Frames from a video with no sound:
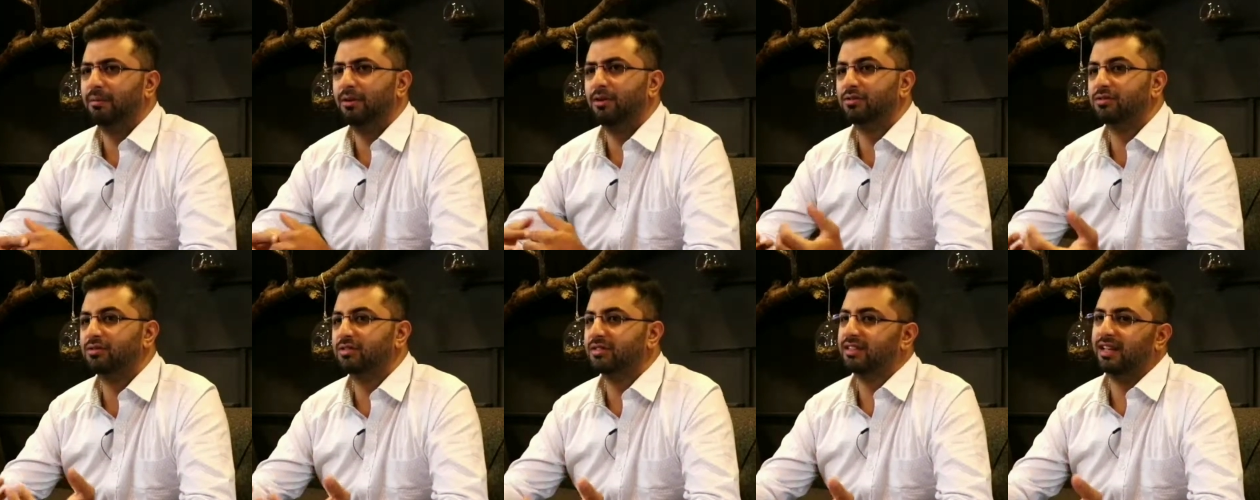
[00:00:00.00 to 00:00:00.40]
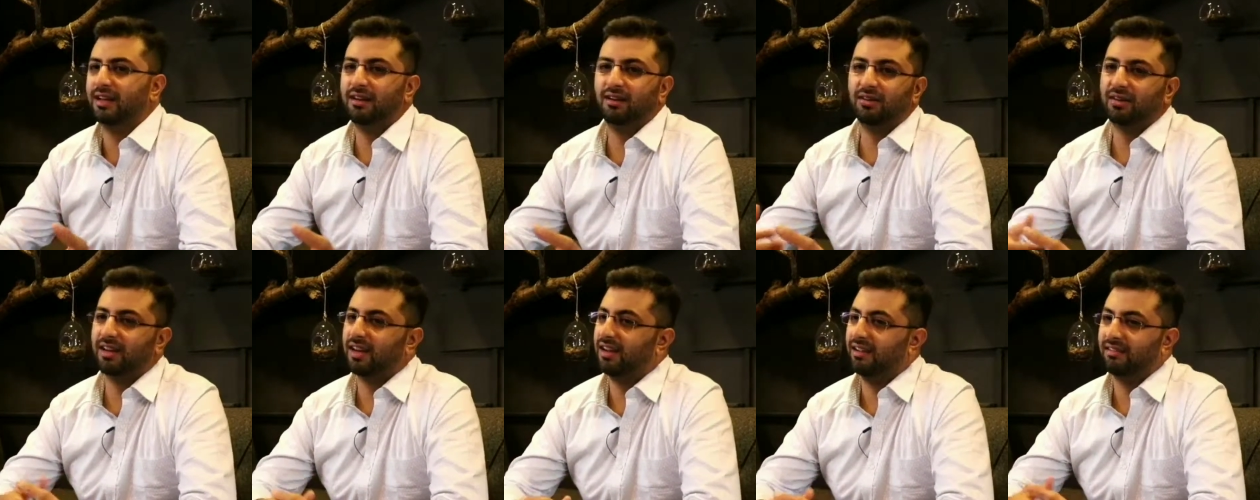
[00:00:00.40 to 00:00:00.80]
People used
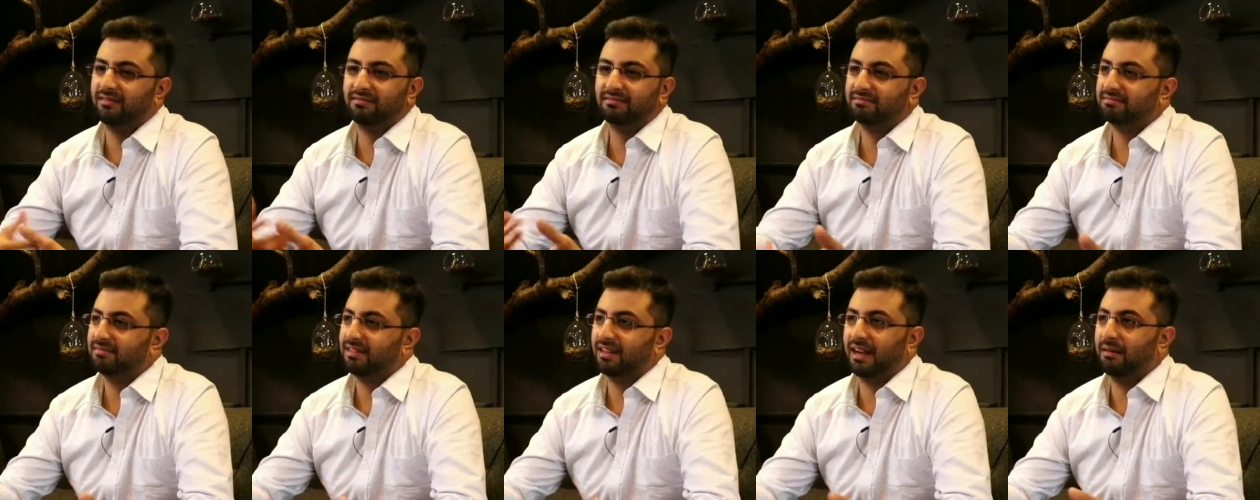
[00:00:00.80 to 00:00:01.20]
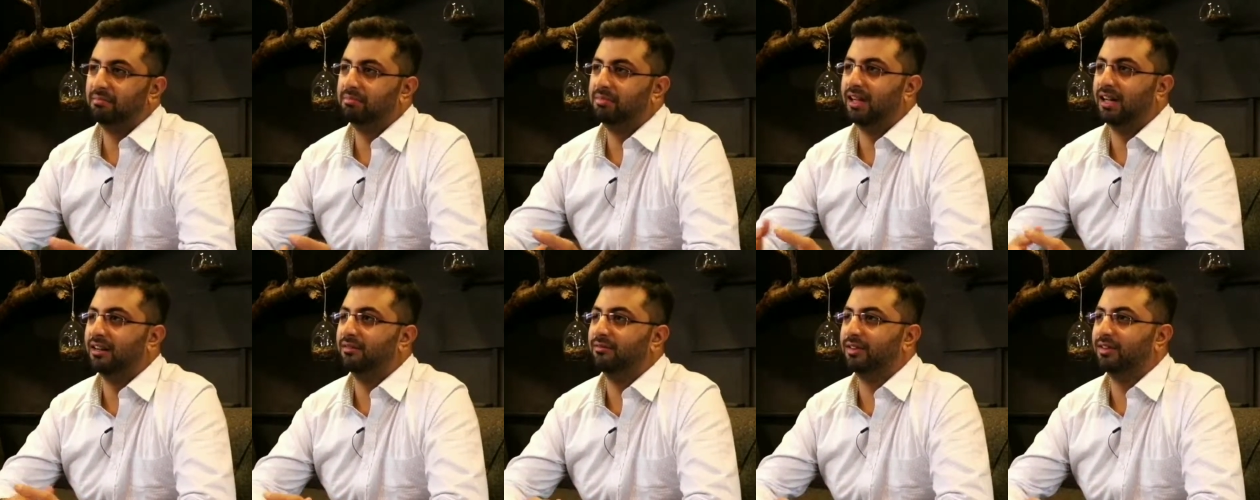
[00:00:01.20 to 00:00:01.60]
to say, okay,
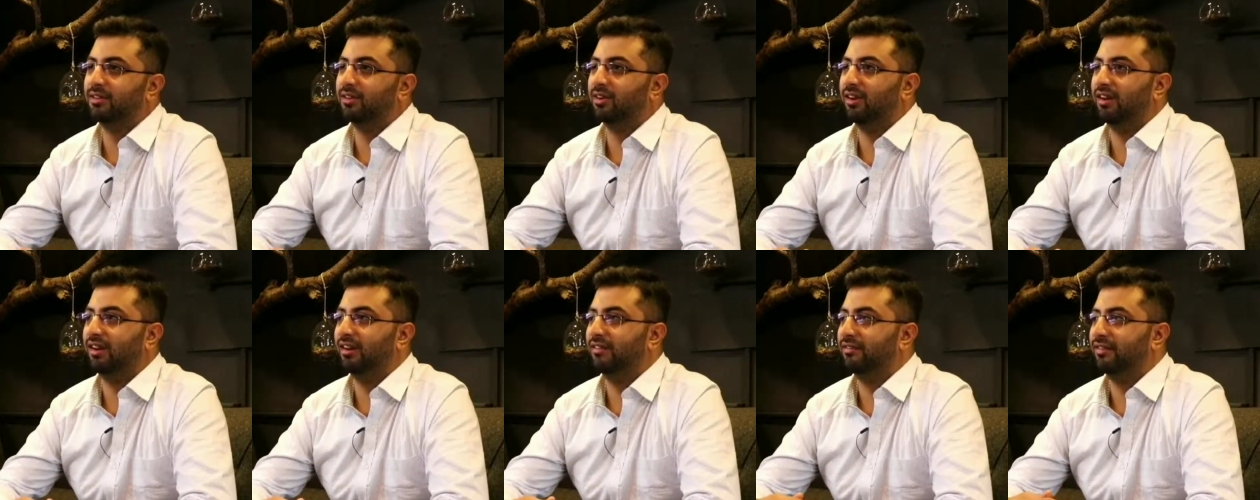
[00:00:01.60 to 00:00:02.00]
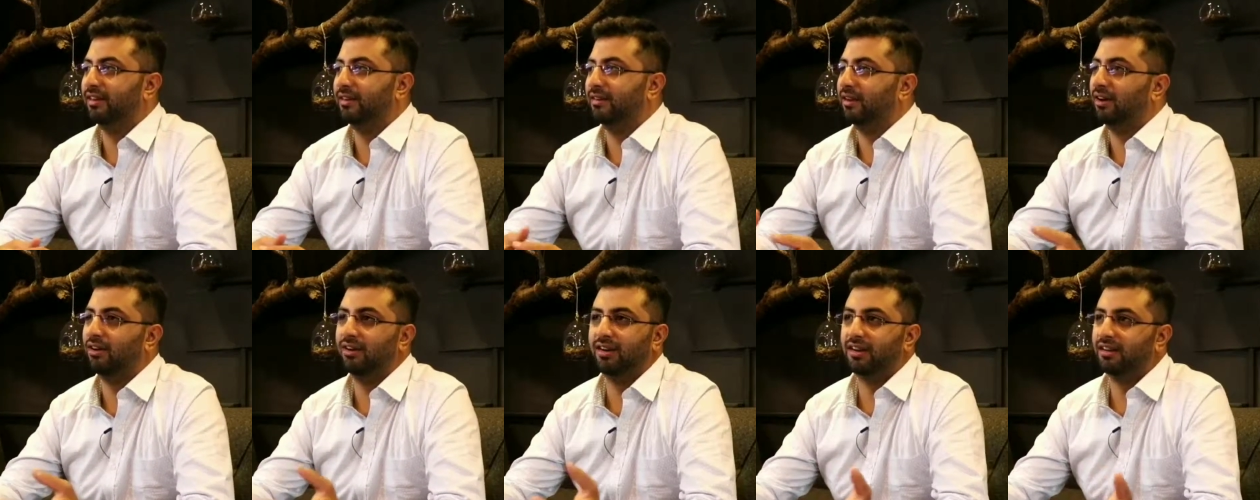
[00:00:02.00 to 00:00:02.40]
I'm done with Royal
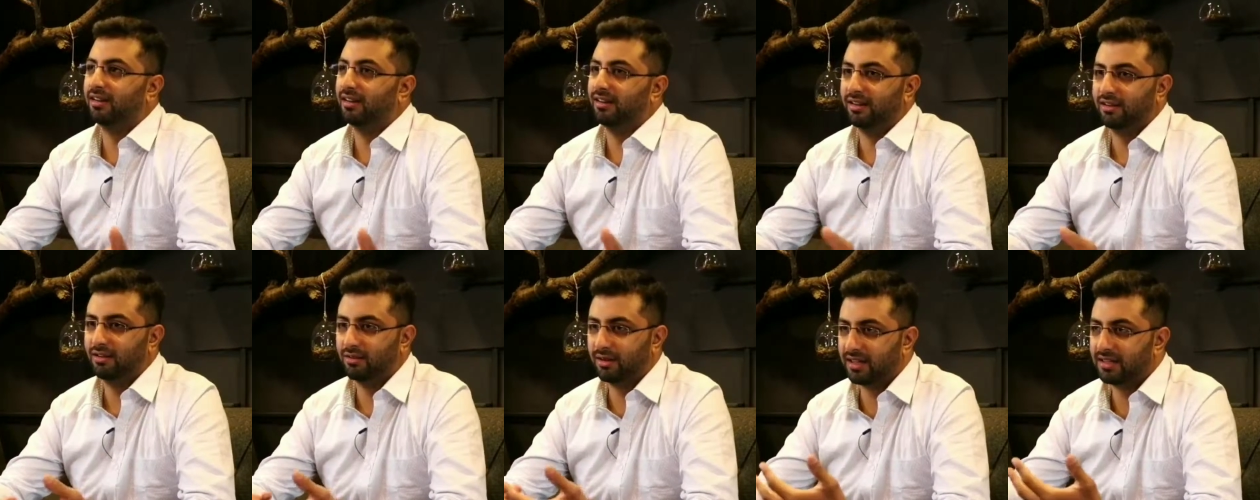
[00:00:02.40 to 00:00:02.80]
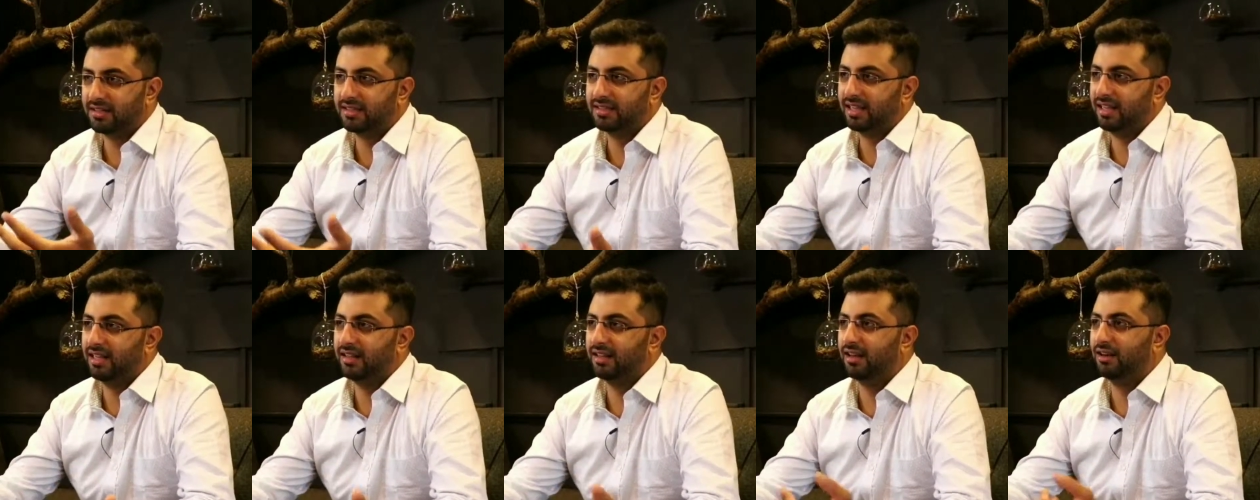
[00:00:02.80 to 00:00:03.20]
Enfield, or
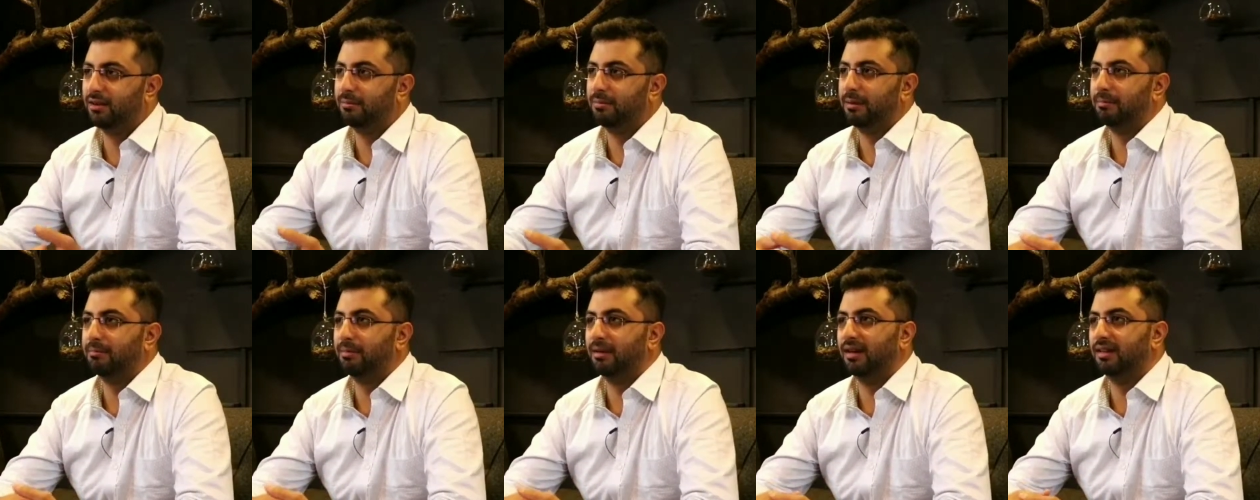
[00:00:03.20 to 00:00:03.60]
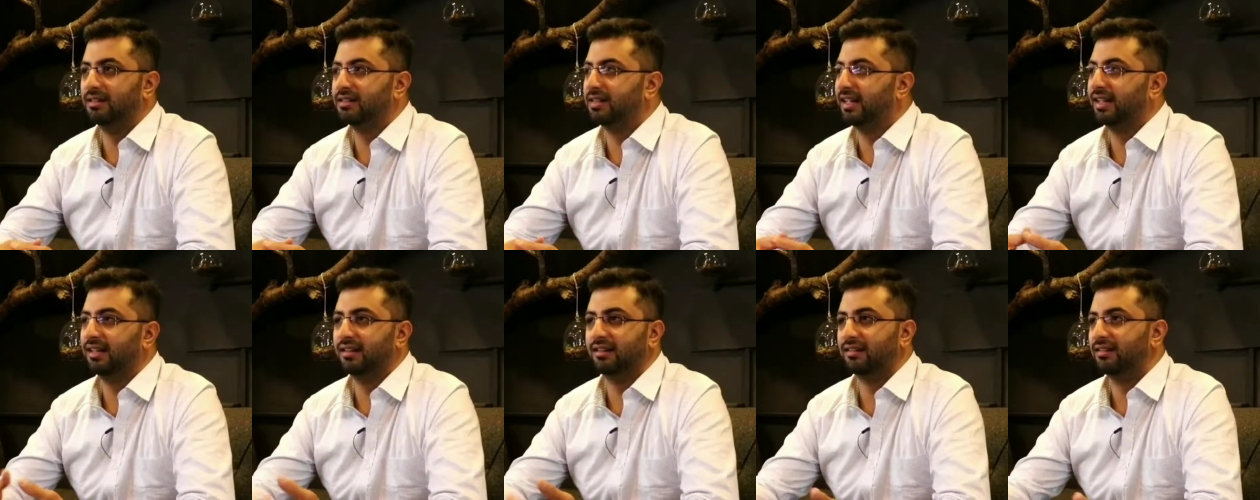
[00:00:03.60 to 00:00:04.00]
you can see
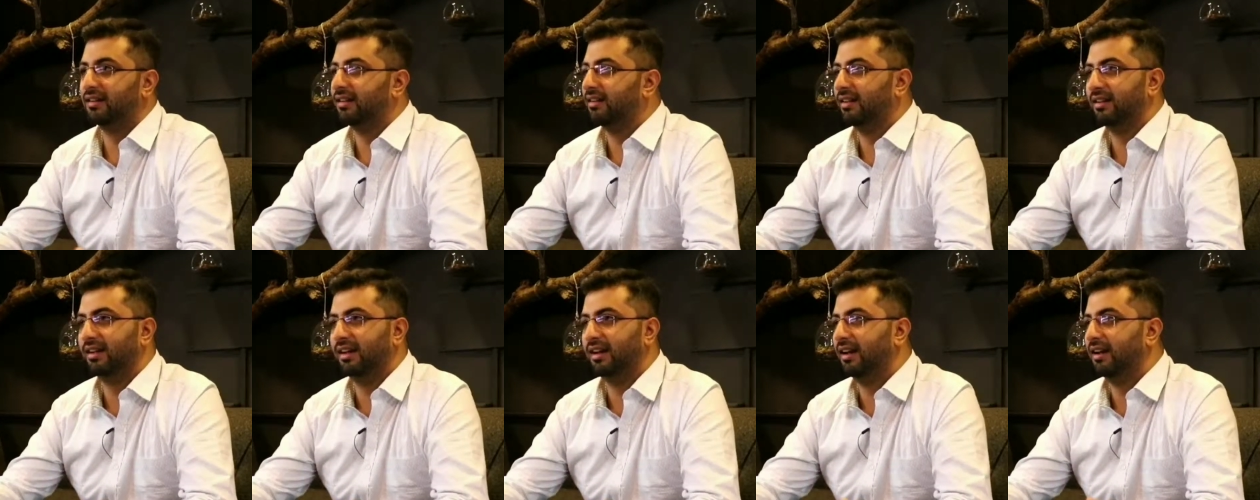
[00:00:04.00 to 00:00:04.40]
people are like,